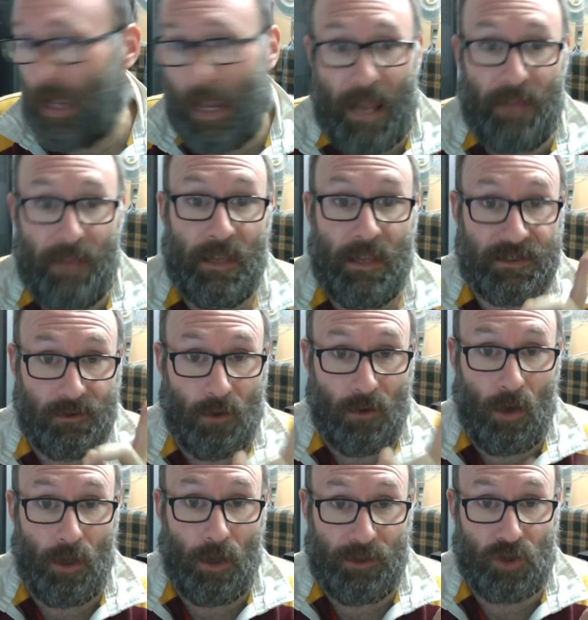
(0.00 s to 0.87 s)
And they're
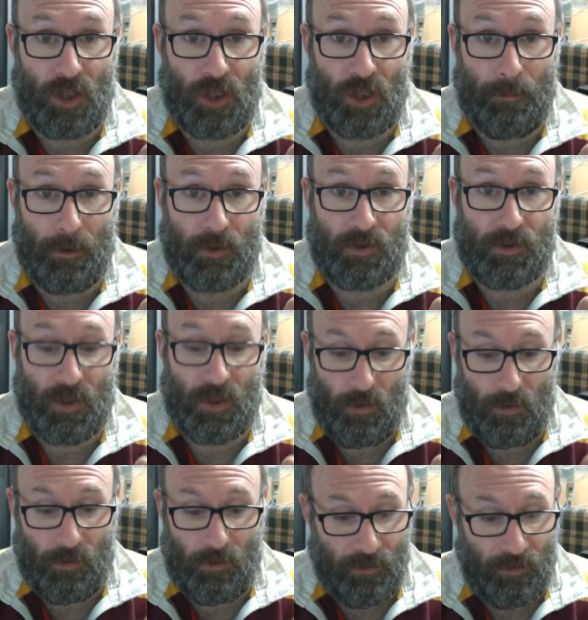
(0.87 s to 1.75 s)
slightly cheaper
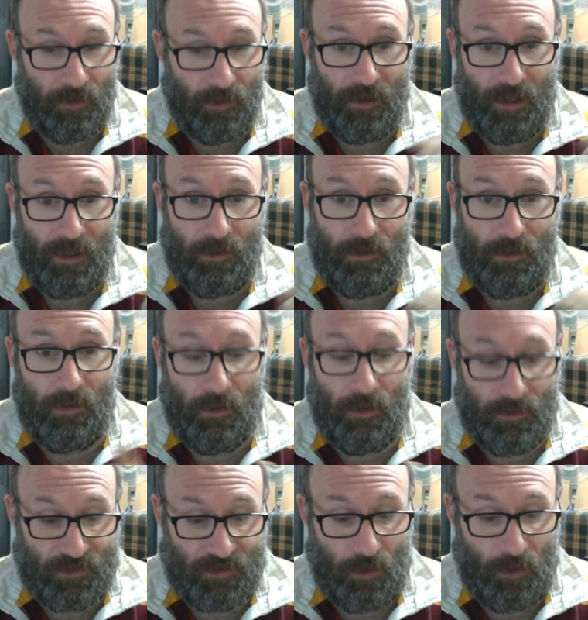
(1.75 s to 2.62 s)
too than
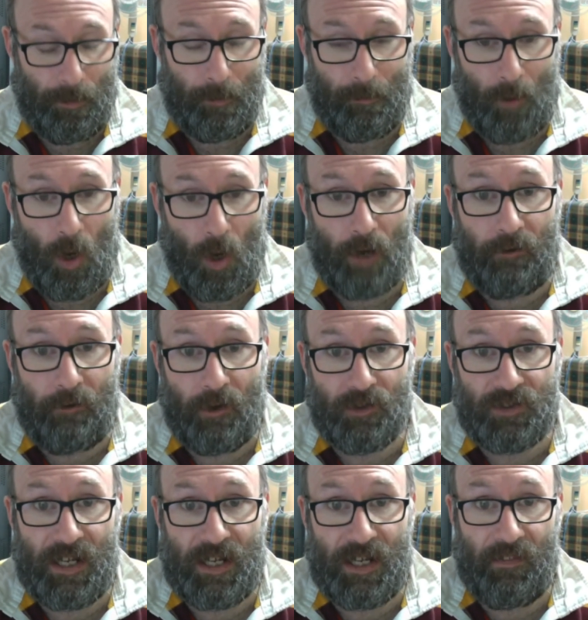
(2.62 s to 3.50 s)
the Super
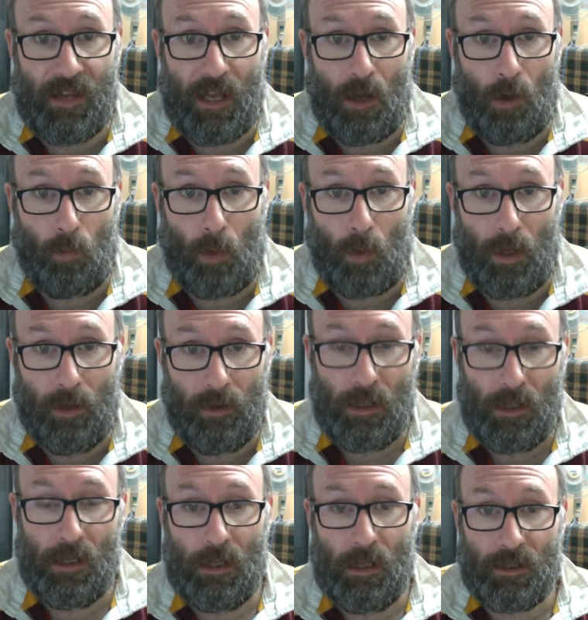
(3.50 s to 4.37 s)
Micros out of the old one,
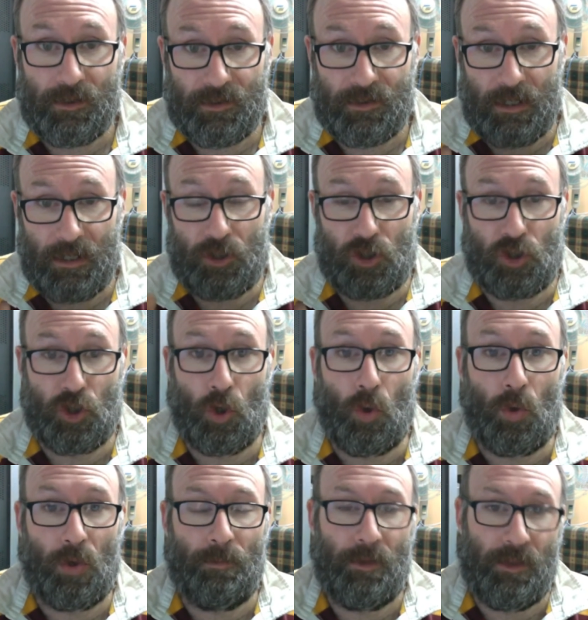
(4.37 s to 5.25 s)
because they're
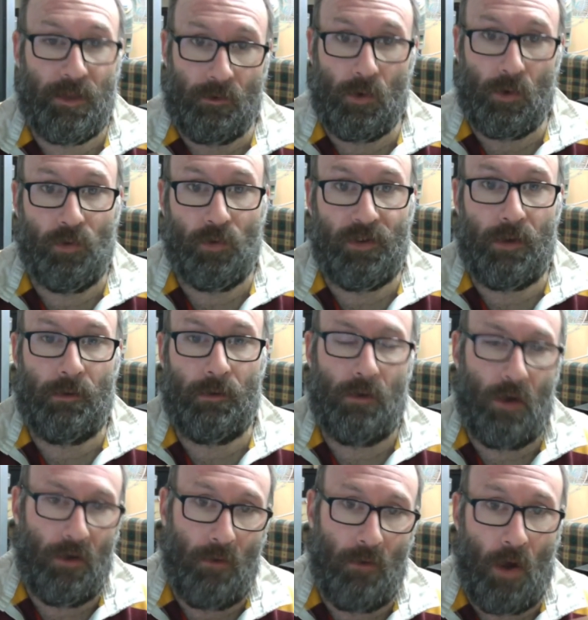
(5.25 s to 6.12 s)
shorter, but they're
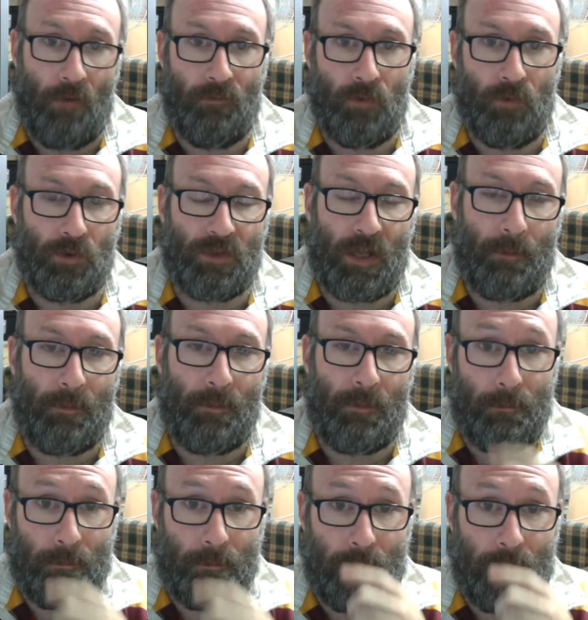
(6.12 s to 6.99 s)
also, I've looked up
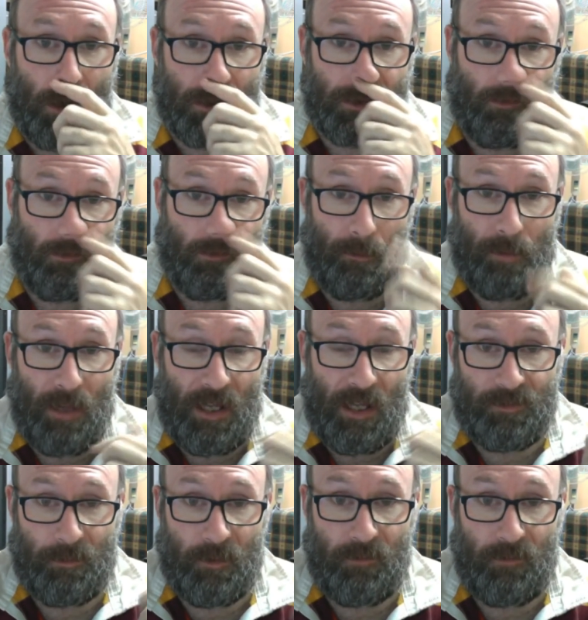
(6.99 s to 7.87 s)
the price of
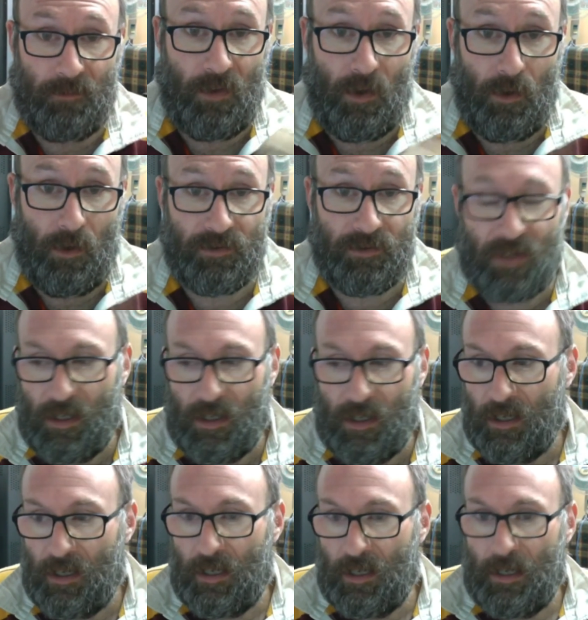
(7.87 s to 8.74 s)
replacement for those
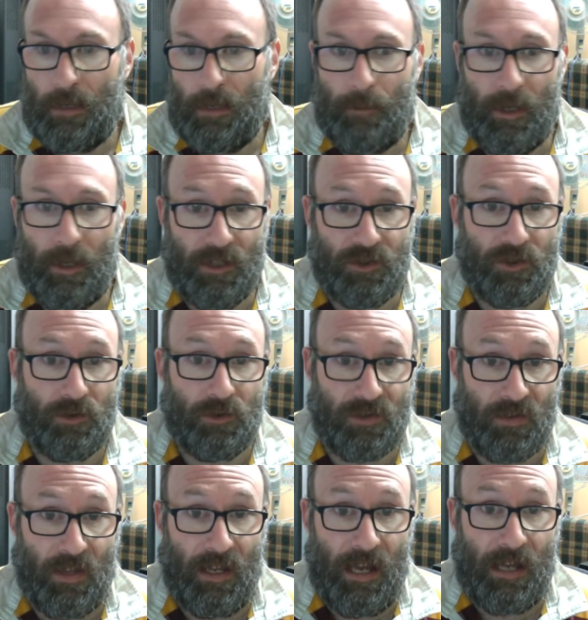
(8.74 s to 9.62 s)

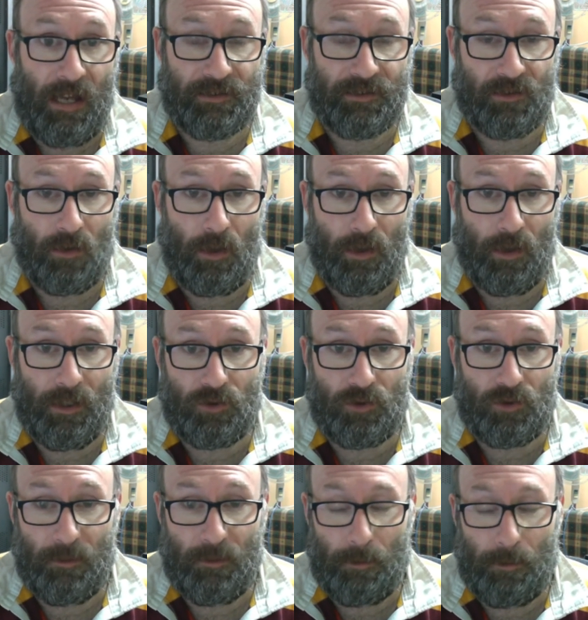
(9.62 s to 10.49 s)
PSUs, and they are slightly
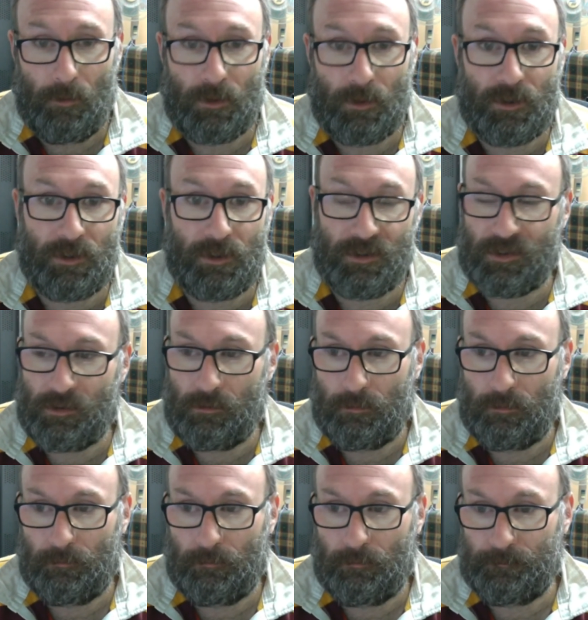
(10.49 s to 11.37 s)
cheaper, which is,